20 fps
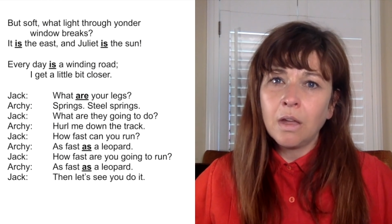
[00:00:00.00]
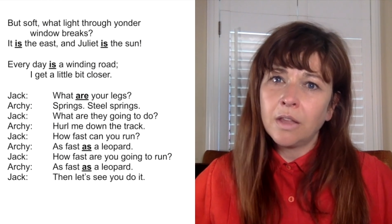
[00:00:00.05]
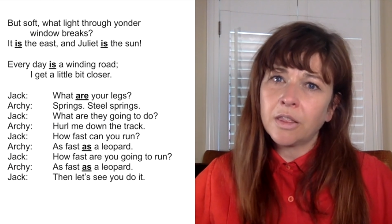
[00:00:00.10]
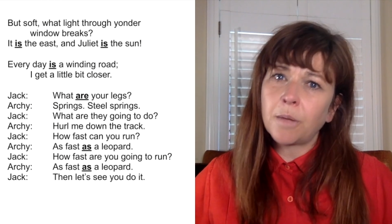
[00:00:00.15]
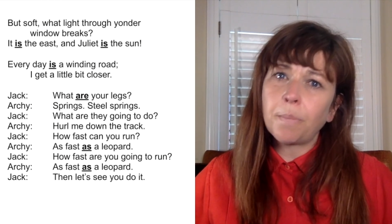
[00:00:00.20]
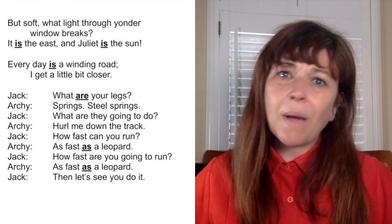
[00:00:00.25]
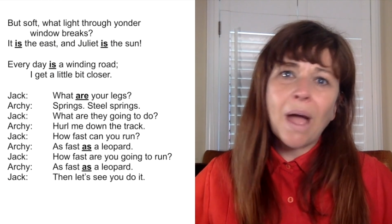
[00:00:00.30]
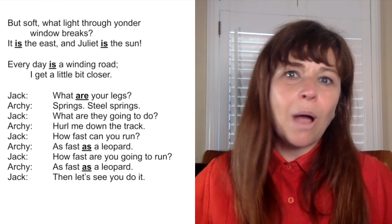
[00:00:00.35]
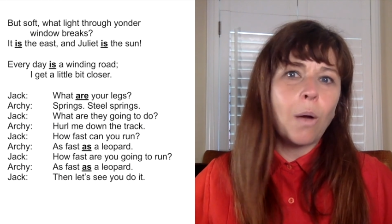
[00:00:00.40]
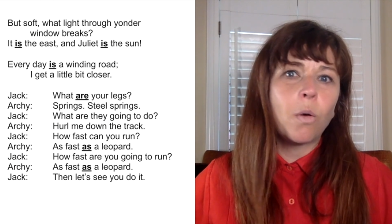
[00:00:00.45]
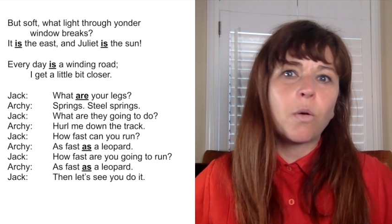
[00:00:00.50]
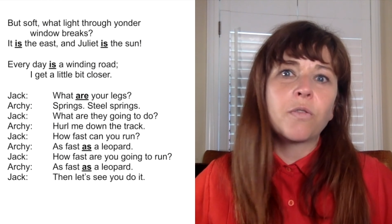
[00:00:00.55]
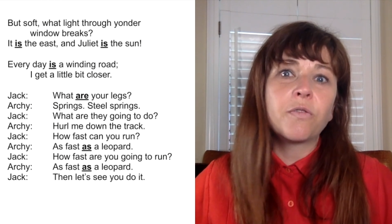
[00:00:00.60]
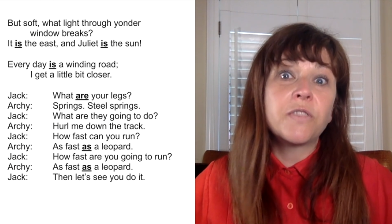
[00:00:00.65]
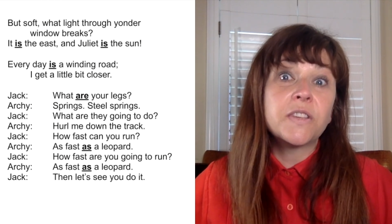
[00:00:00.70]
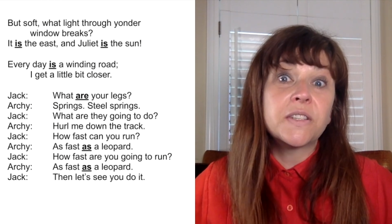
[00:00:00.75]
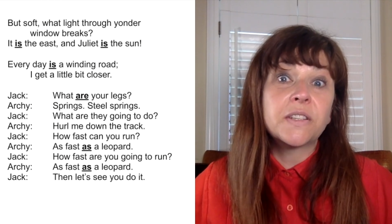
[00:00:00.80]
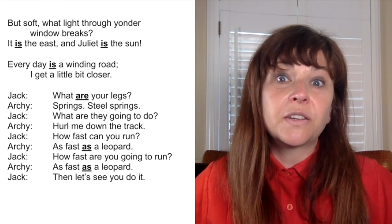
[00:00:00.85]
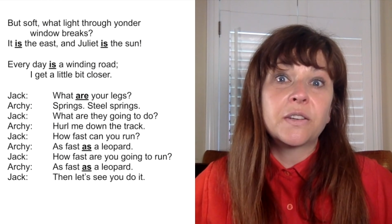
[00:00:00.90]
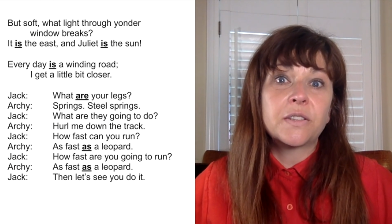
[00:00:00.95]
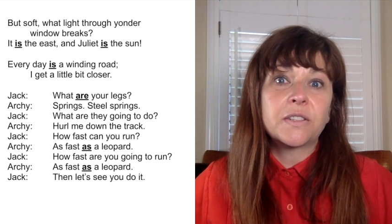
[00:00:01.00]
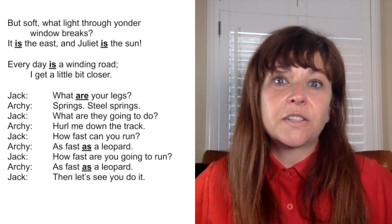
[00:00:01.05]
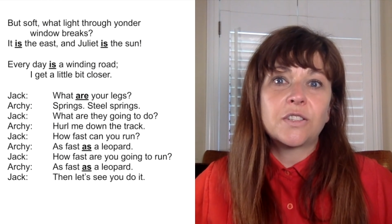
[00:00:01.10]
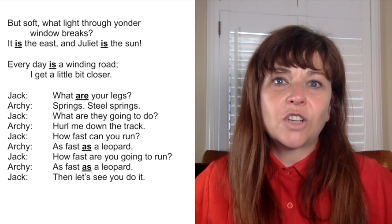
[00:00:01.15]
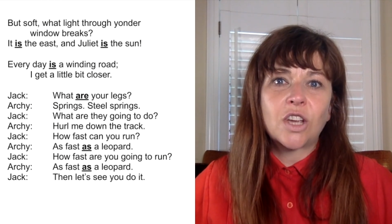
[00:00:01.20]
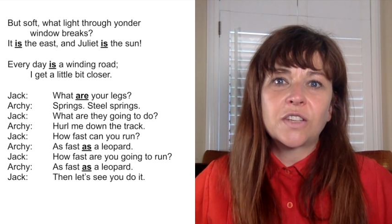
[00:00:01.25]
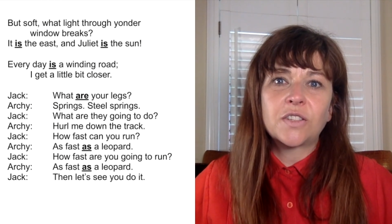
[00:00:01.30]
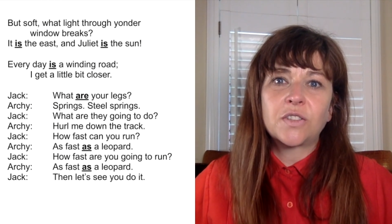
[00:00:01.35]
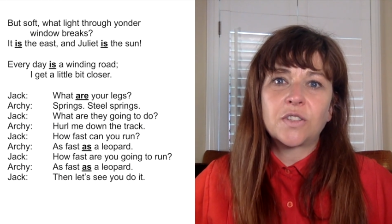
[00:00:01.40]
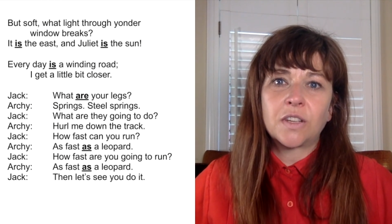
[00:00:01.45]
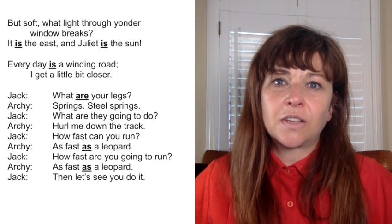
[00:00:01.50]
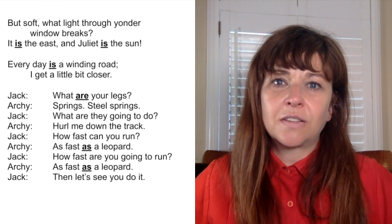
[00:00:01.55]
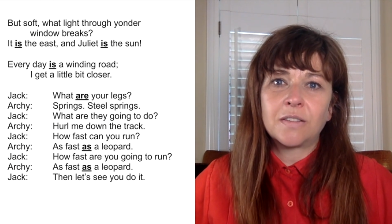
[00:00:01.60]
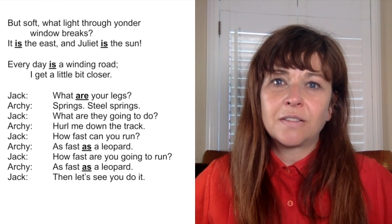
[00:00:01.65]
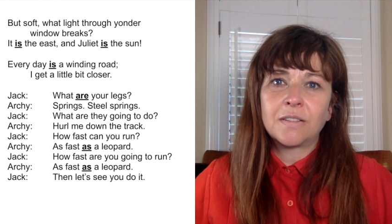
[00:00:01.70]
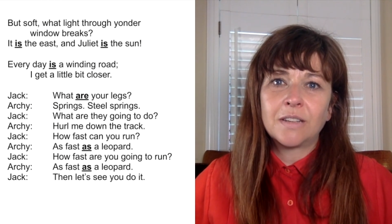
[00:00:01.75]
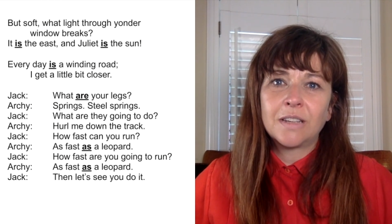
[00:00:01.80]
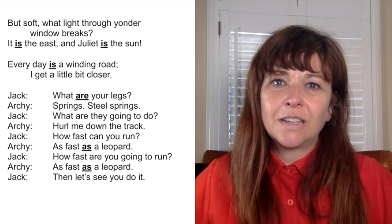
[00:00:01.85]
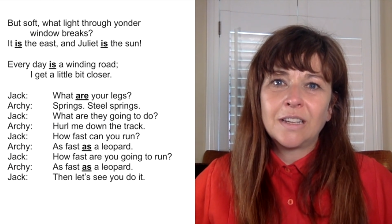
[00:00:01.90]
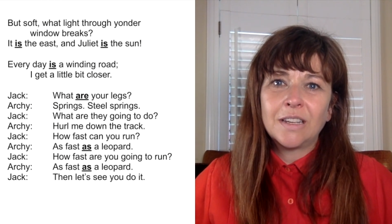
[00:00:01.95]
The power of physical suggestion.
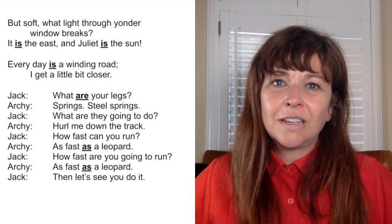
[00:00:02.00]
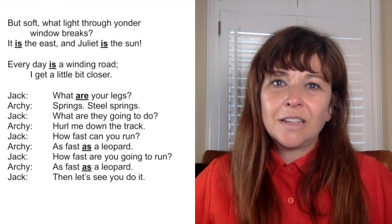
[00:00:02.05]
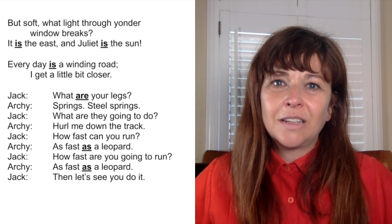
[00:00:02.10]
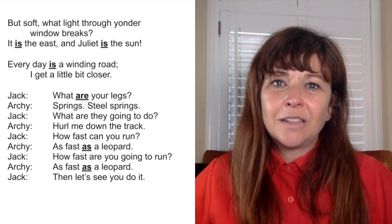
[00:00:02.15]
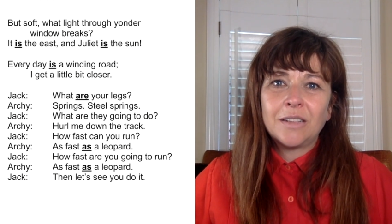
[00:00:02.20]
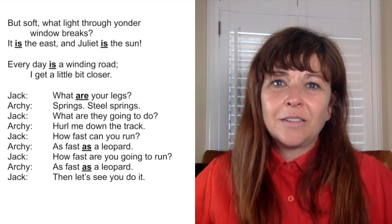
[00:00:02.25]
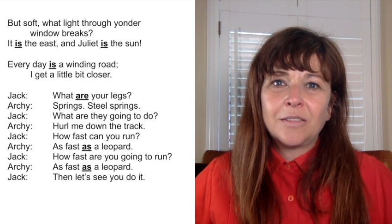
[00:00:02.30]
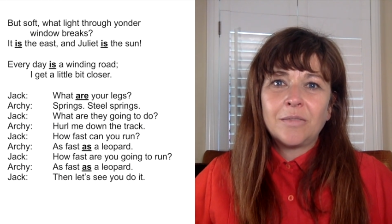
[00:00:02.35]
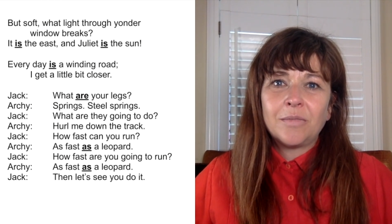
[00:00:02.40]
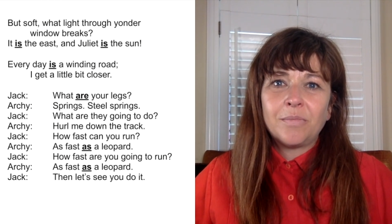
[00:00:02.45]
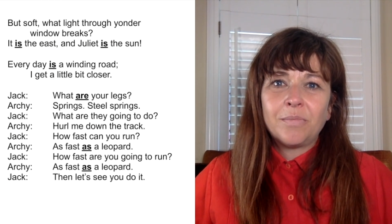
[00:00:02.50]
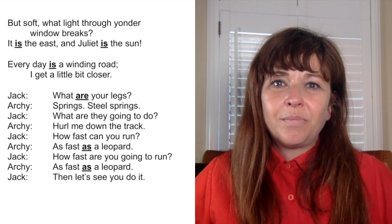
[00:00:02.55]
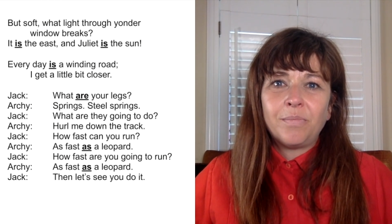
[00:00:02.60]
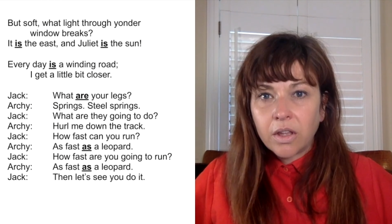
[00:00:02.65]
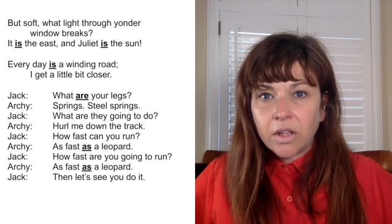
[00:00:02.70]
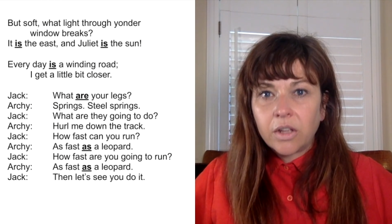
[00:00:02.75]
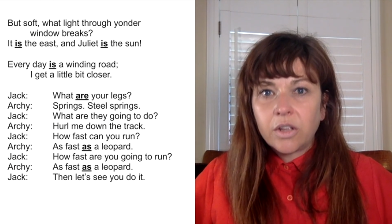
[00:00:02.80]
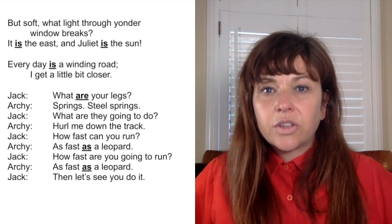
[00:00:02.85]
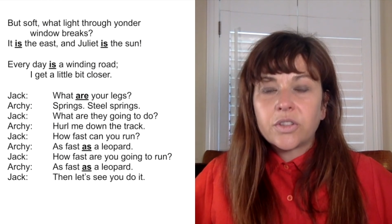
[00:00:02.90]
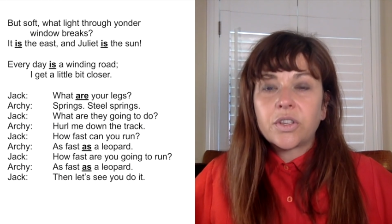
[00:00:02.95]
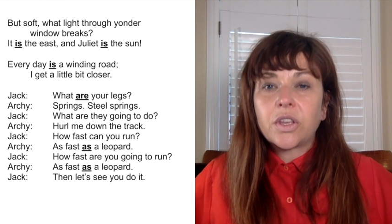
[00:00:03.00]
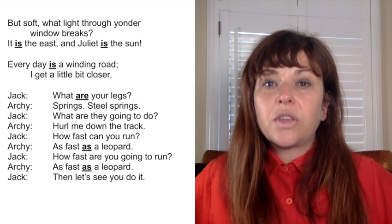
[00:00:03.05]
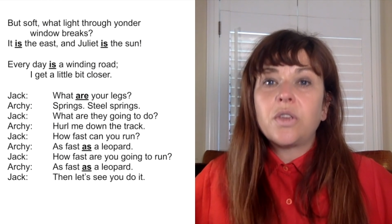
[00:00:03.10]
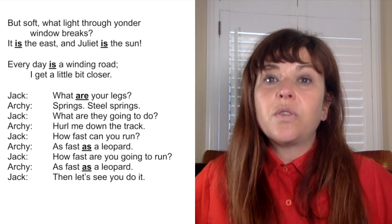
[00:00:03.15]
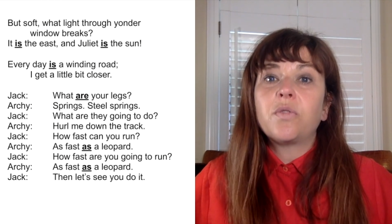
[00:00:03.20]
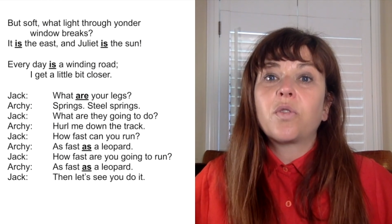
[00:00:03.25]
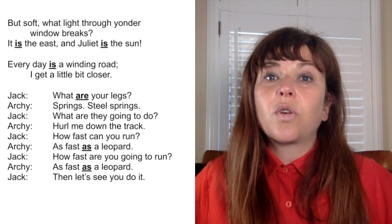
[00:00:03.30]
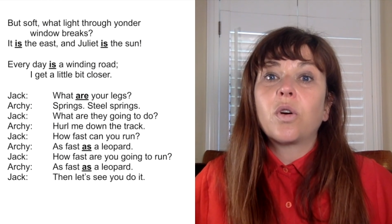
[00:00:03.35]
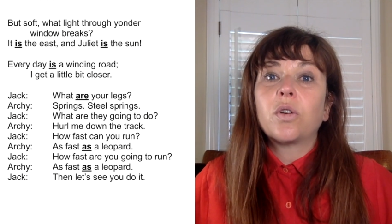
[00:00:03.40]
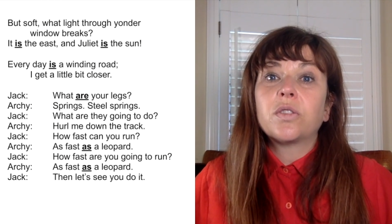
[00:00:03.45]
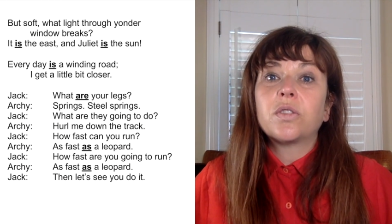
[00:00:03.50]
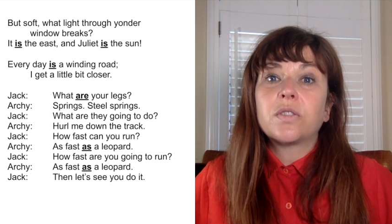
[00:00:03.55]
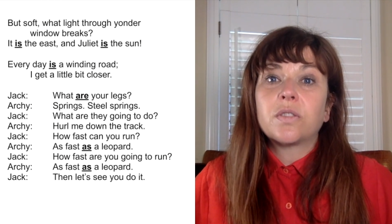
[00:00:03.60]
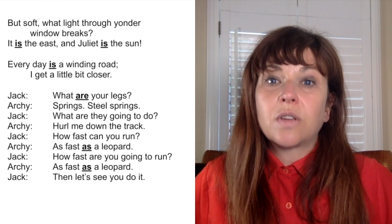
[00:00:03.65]
So you've got